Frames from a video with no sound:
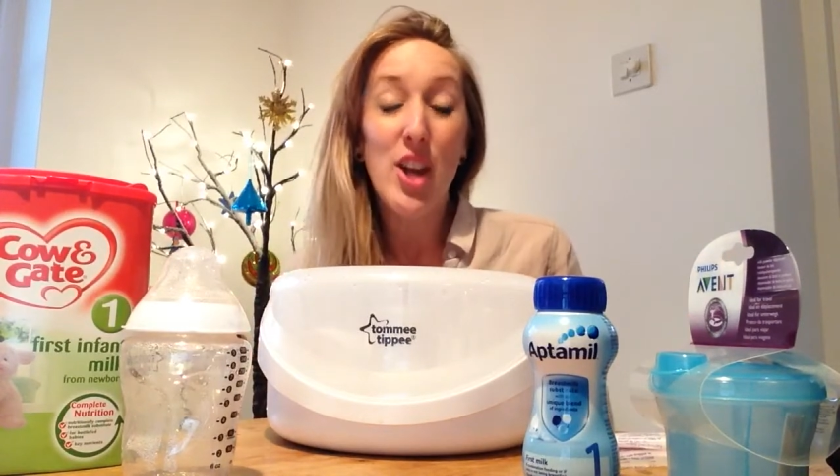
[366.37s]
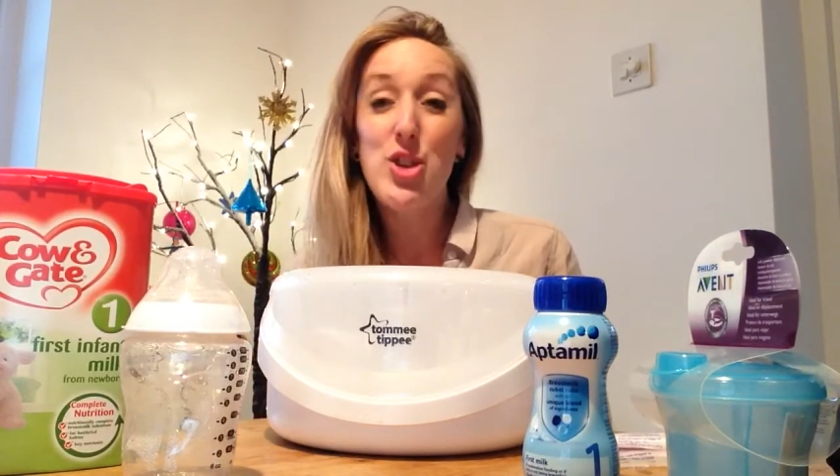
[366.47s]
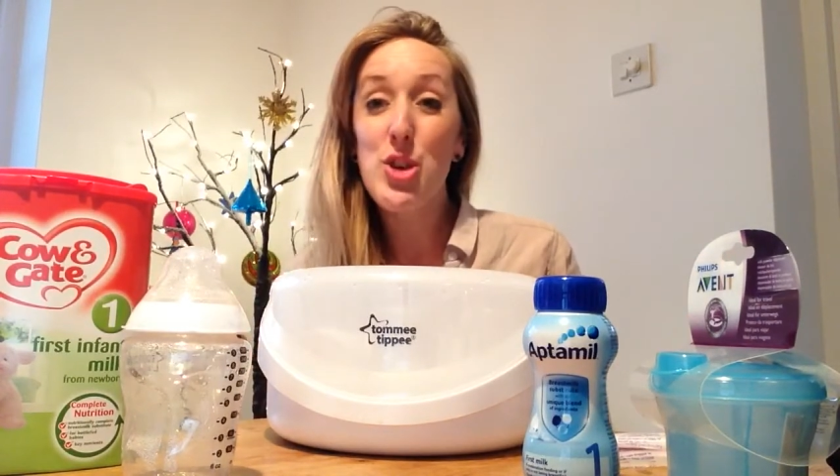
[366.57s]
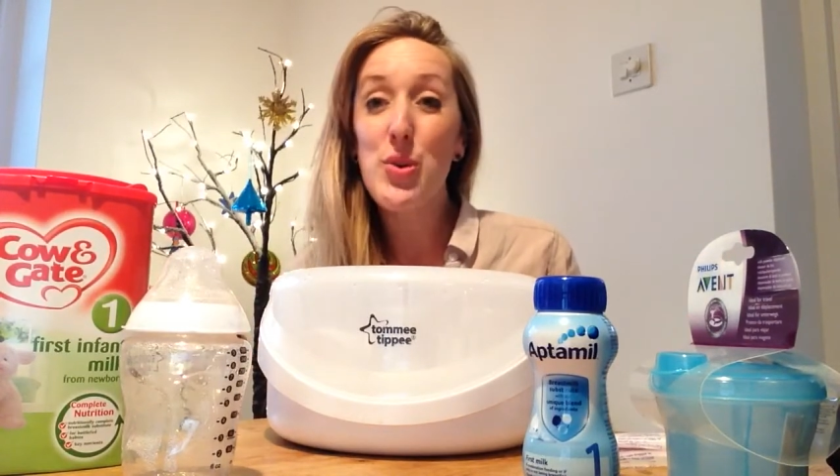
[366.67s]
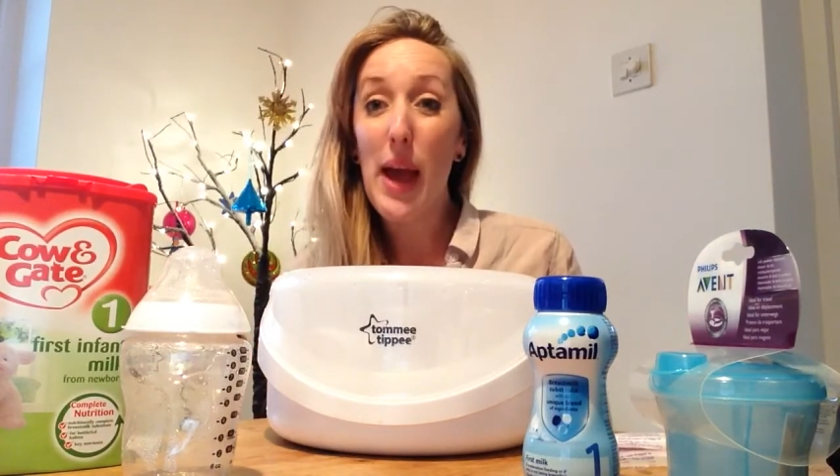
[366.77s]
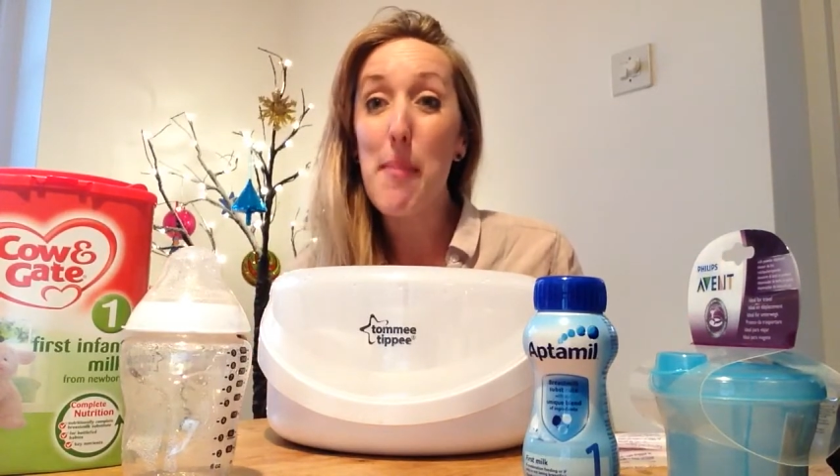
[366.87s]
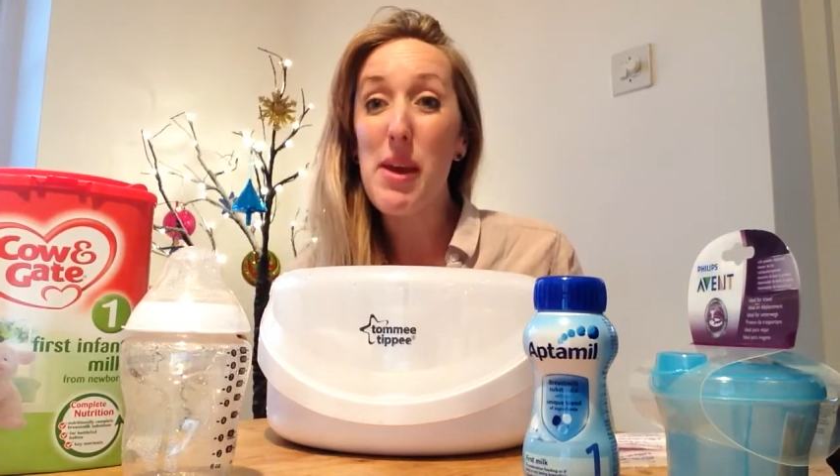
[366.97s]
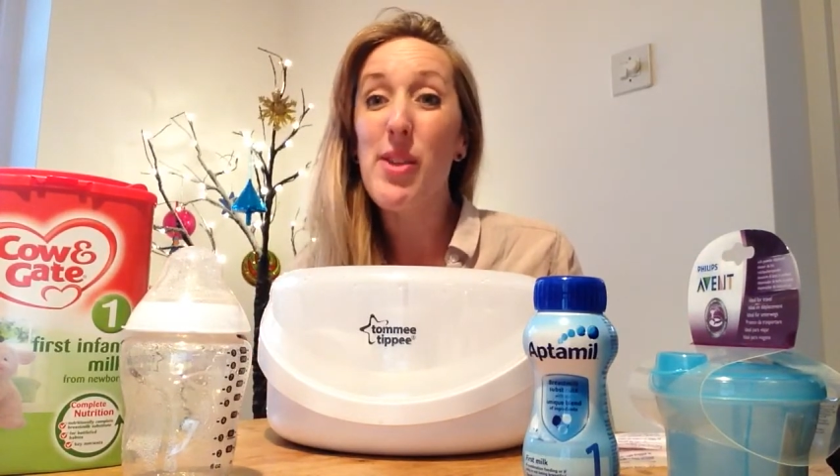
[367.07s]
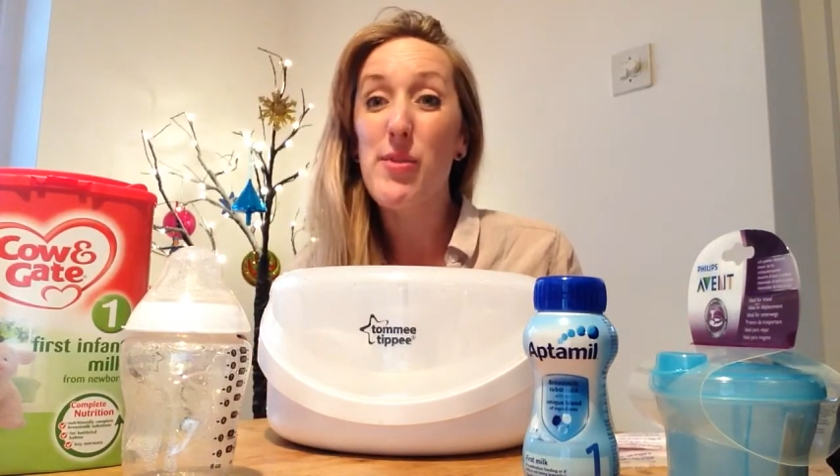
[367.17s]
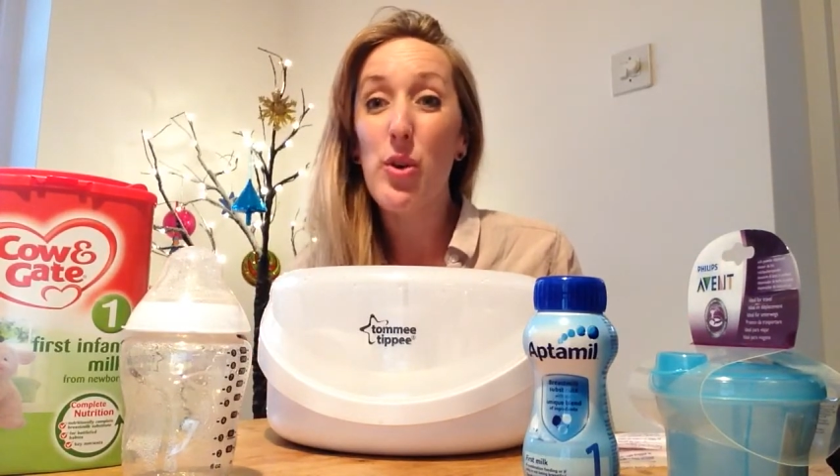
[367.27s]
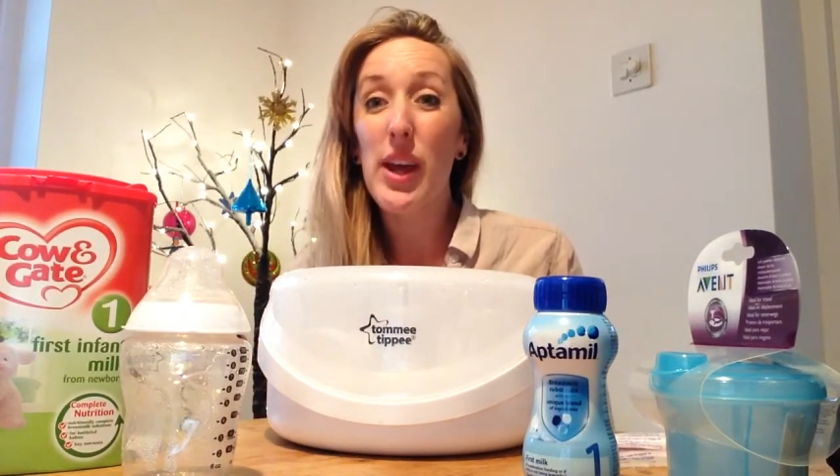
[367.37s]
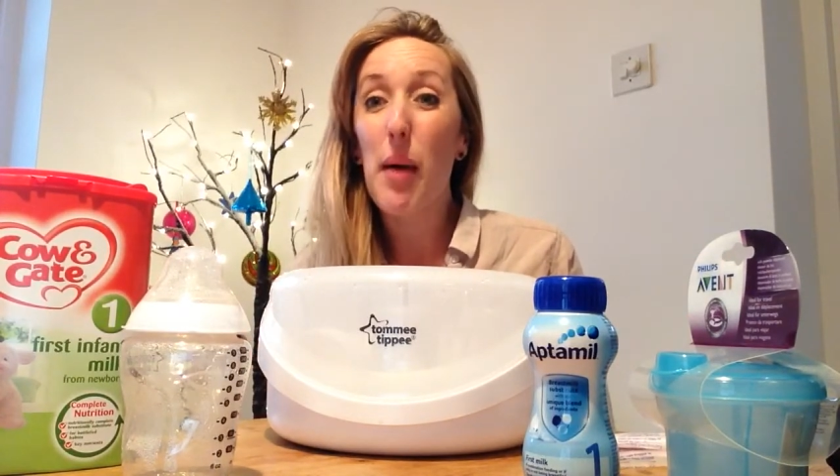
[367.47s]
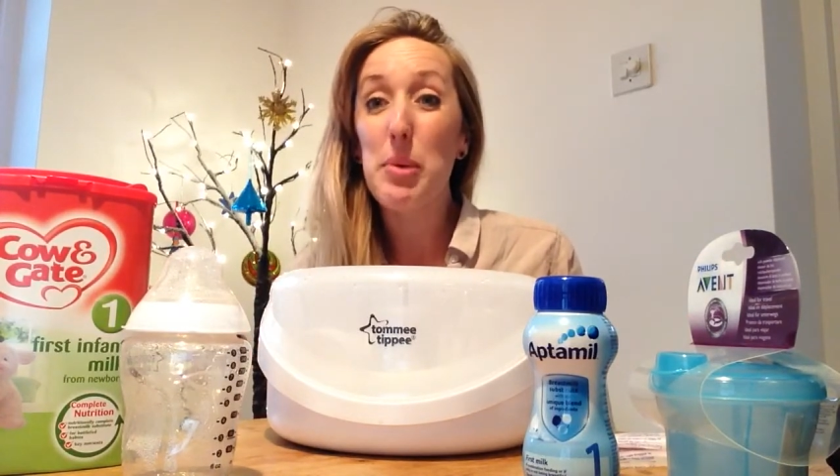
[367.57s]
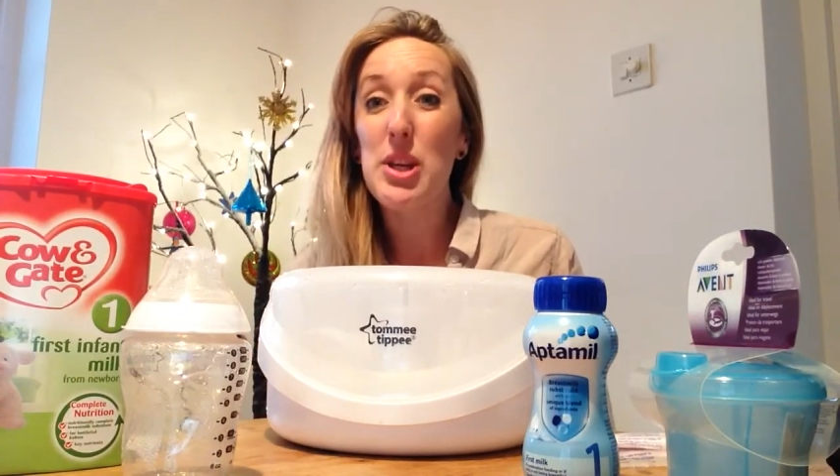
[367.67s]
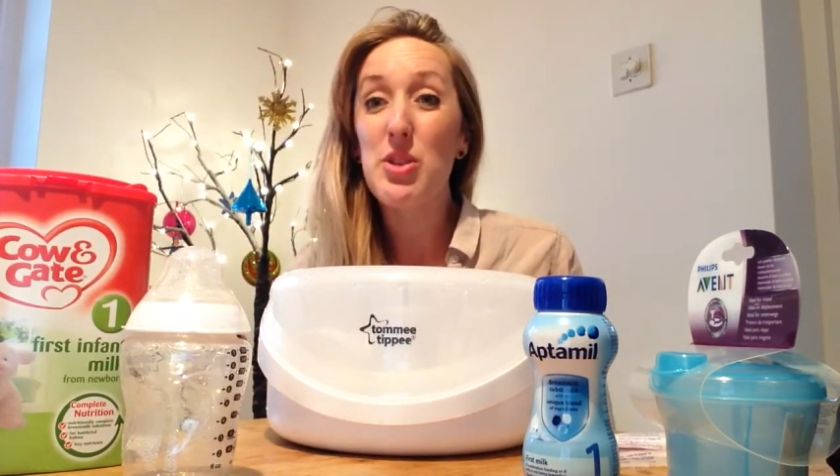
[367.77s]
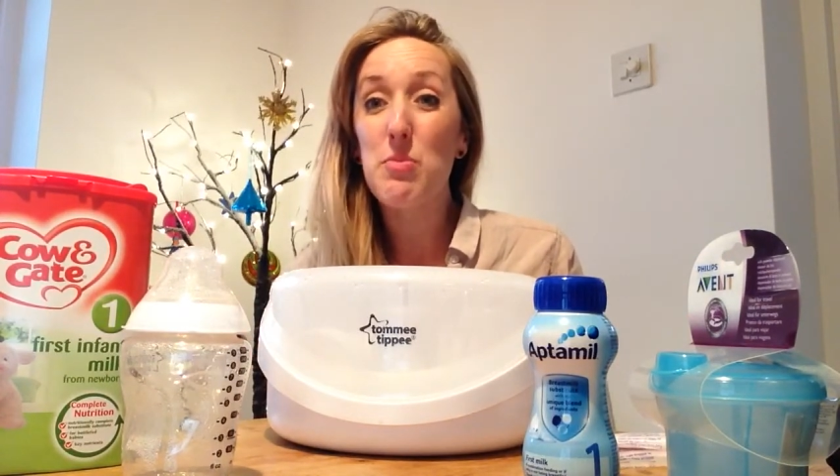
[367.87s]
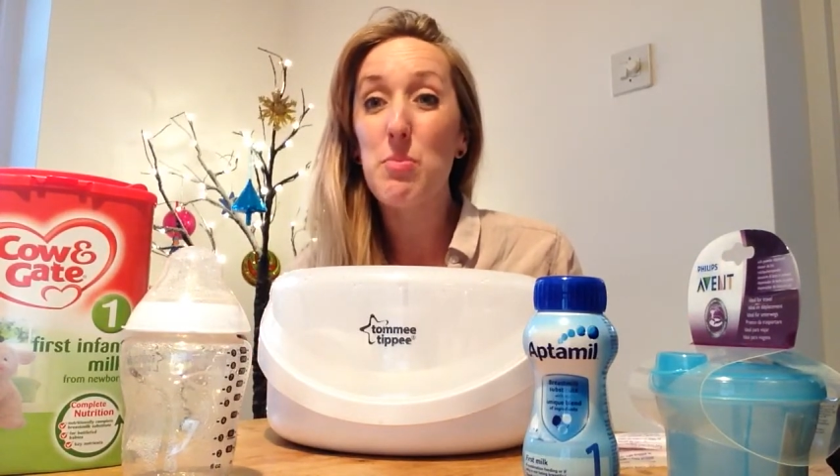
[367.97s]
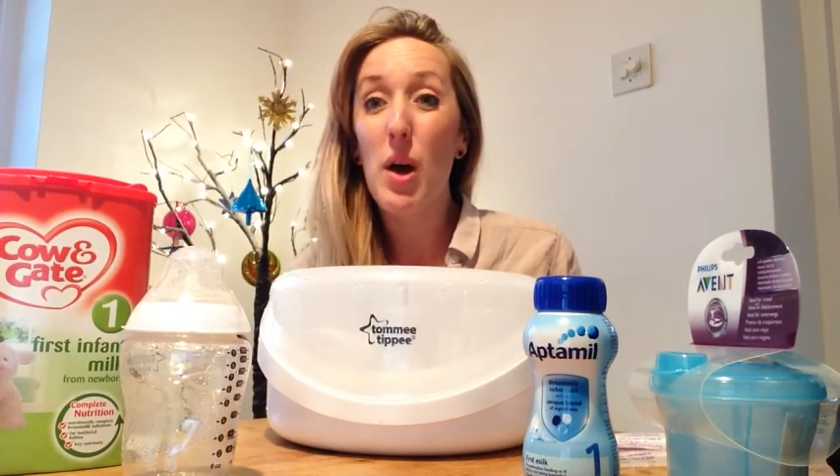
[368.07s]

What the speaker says: to get me a Savoy cabbage,